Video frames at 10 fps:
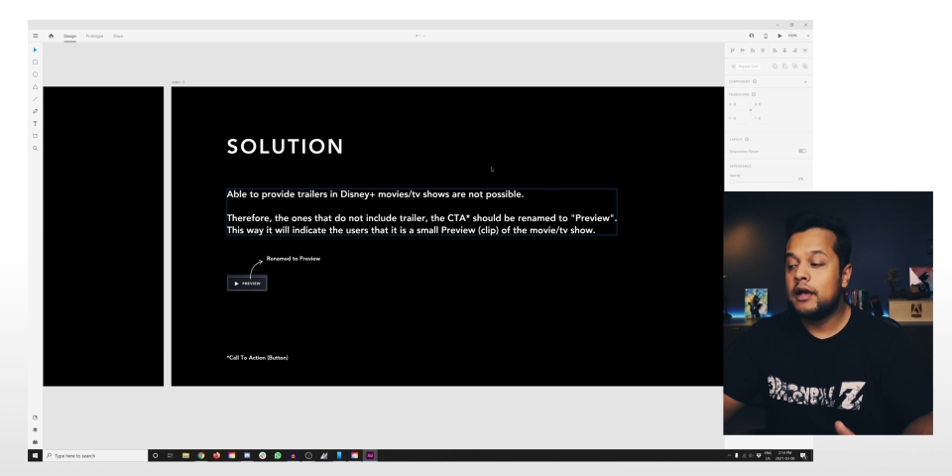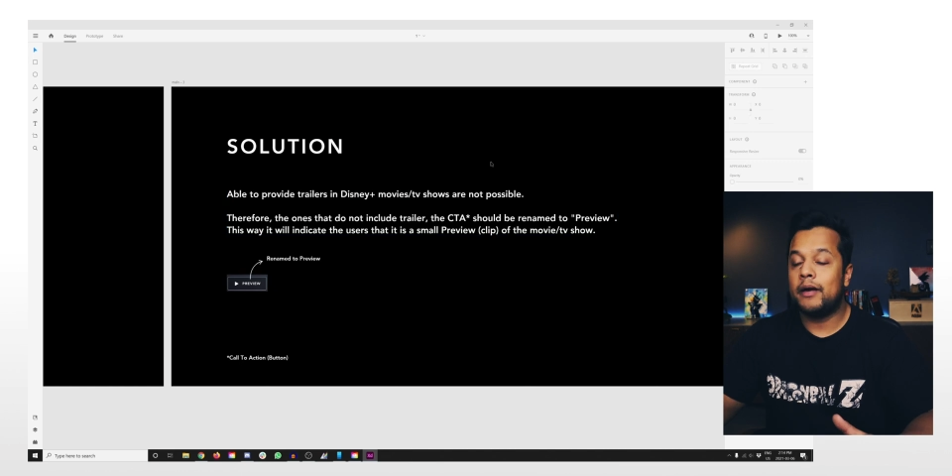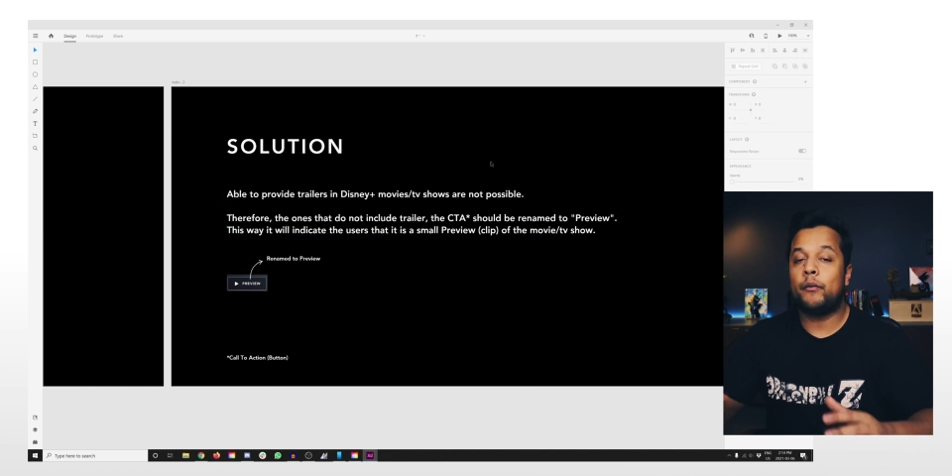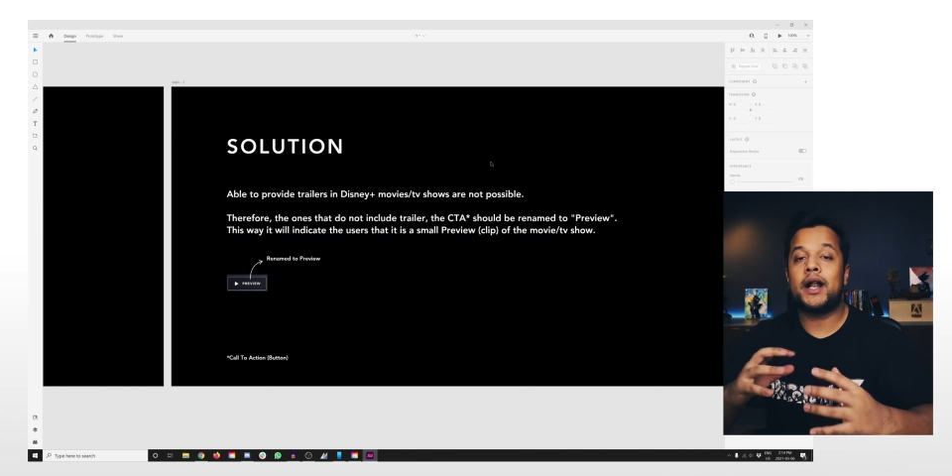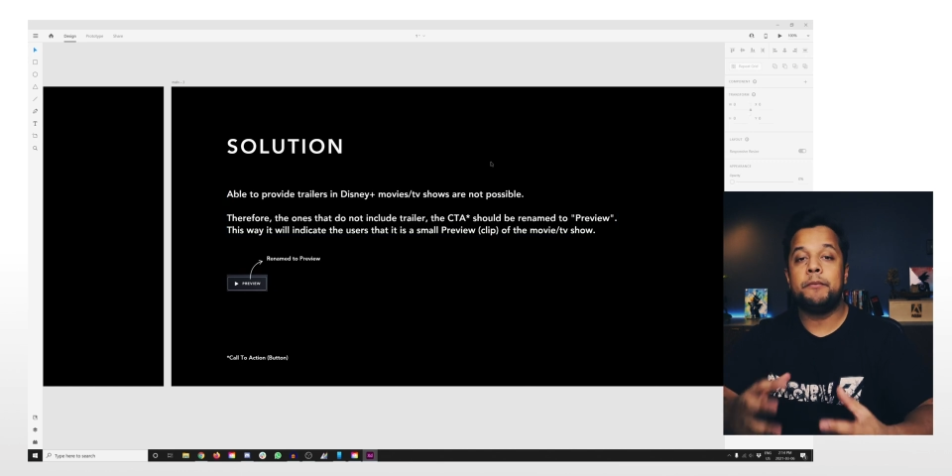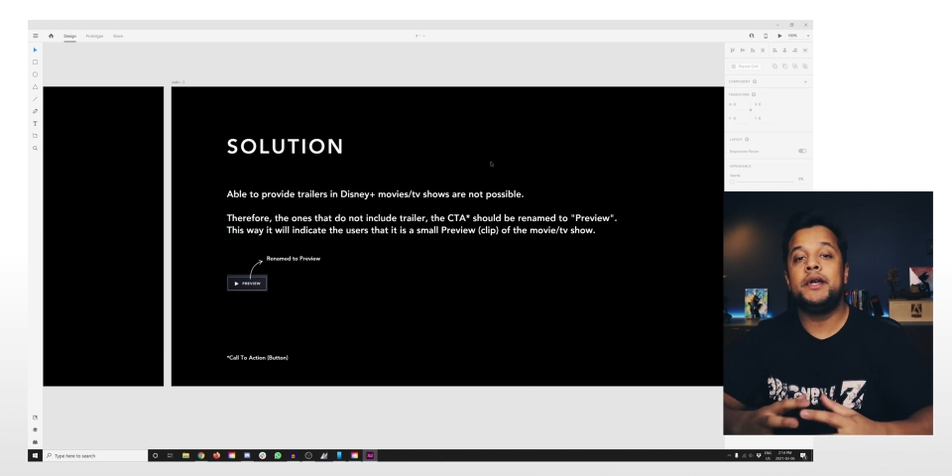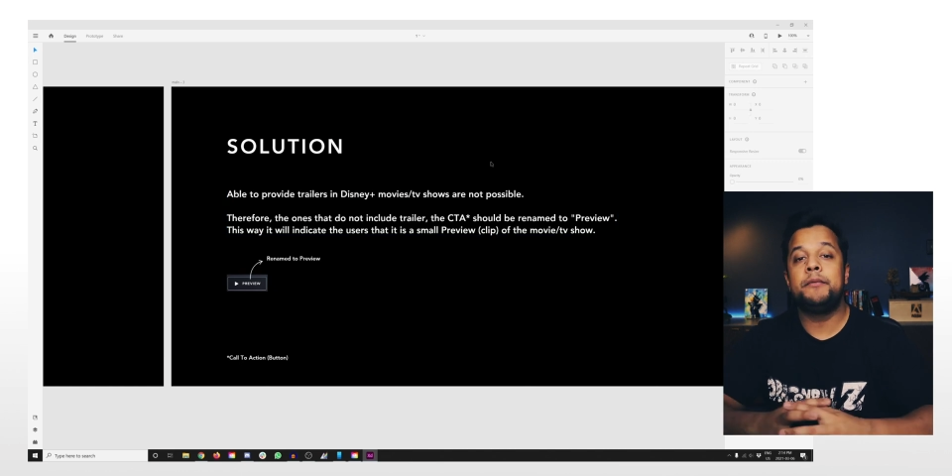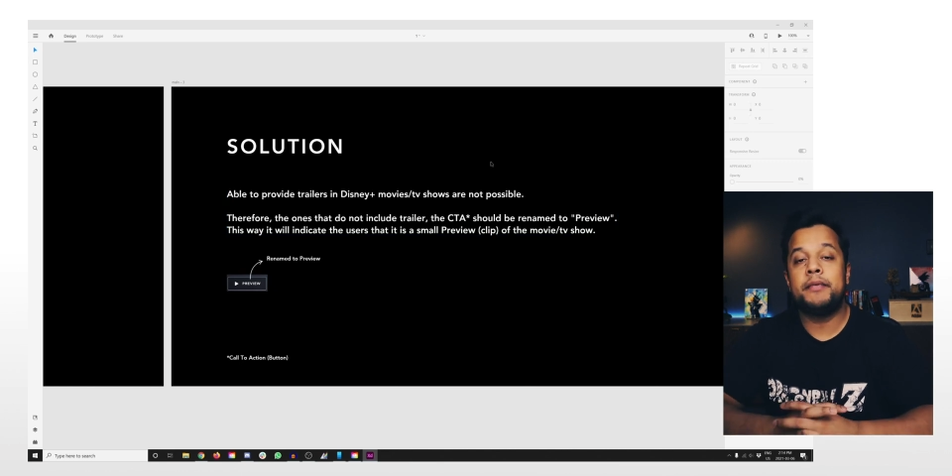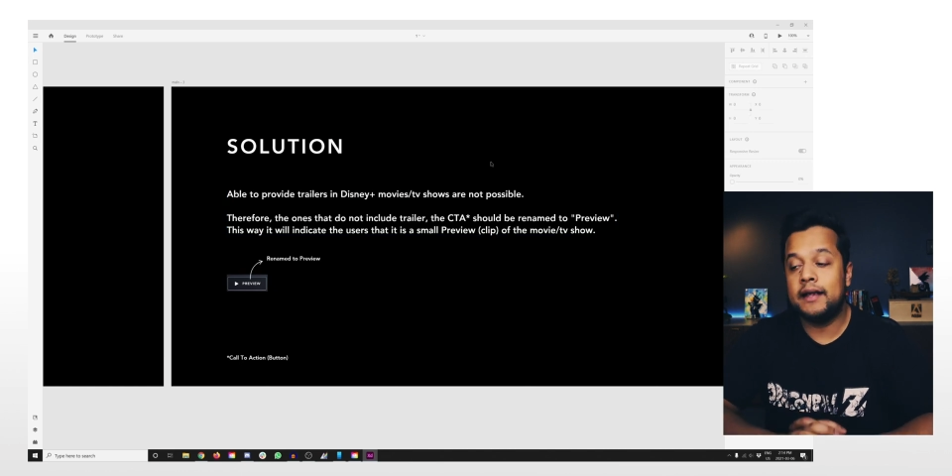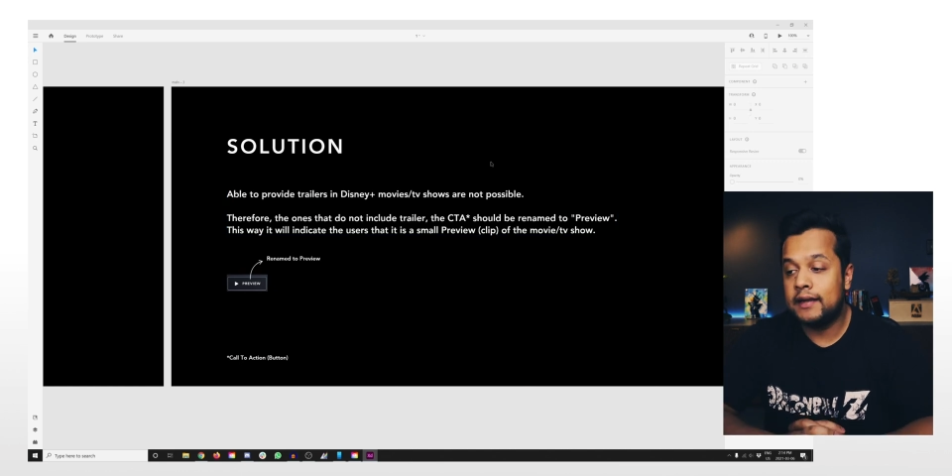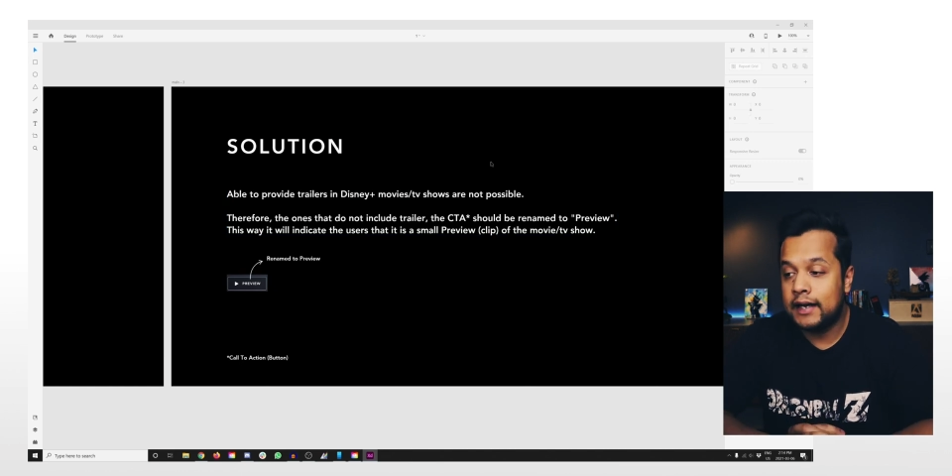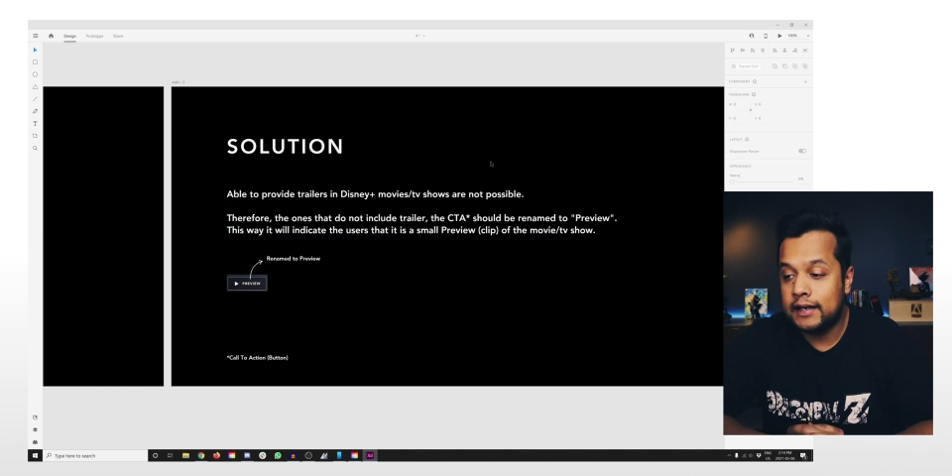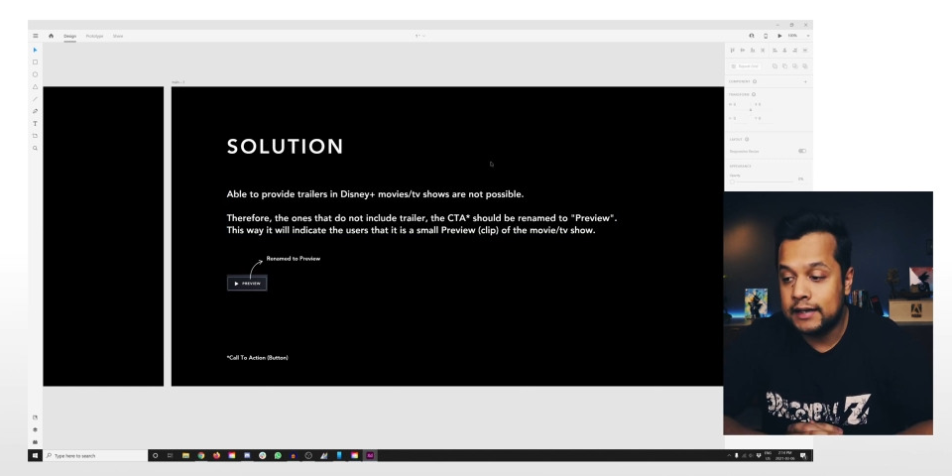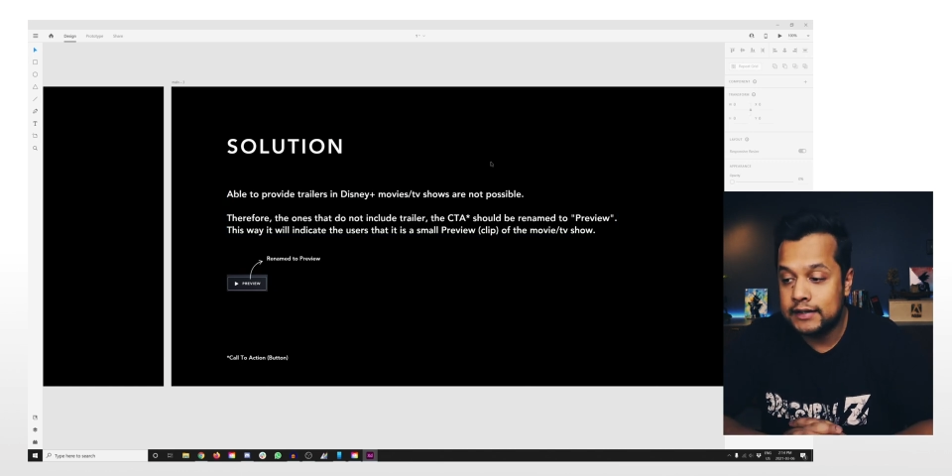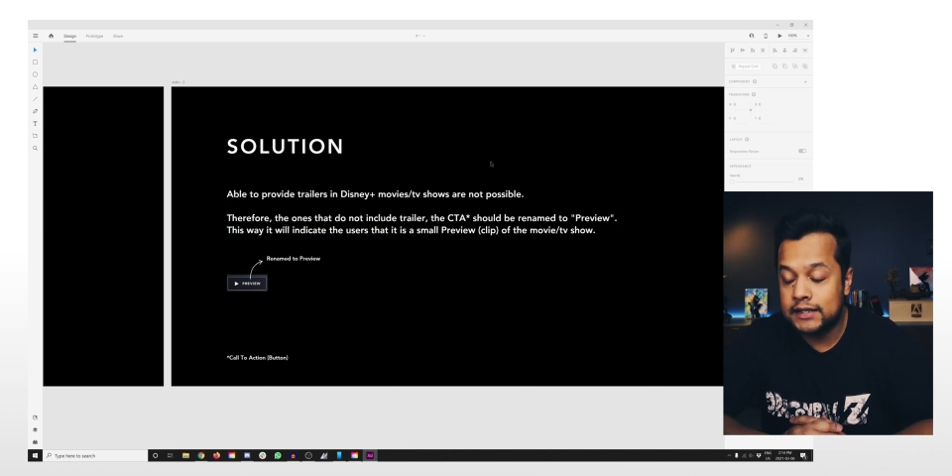And what I mean by that is